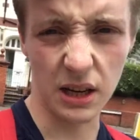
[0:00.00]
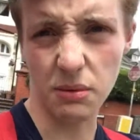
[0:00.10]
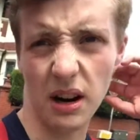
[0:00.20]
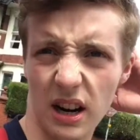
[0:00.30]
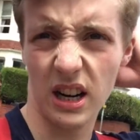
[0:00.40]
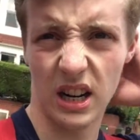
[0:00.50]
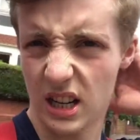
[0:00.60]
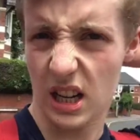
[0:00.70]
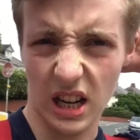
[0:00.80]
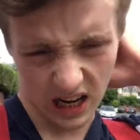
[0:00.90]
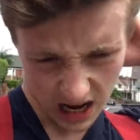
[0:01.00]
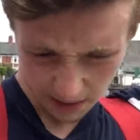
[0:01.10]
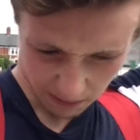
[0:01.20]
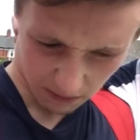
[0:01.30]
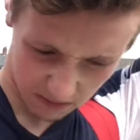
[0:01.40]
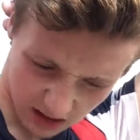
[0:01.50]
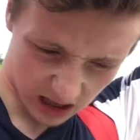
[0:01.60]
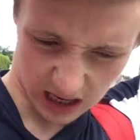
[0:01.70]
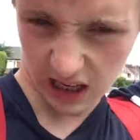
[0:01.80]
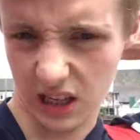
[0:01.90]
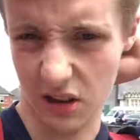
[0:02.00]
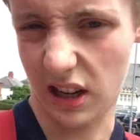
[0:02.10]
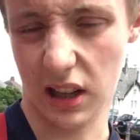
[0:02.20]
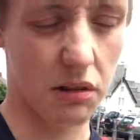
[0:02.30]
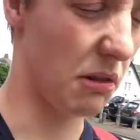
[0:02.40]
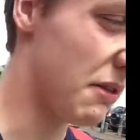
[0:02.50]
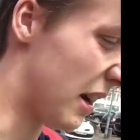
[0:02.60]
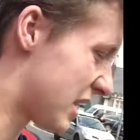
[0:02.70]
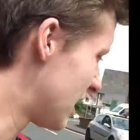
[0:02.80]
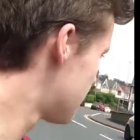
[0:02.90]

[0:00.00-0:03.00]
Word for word: days where. Um, the thing is, that like three rest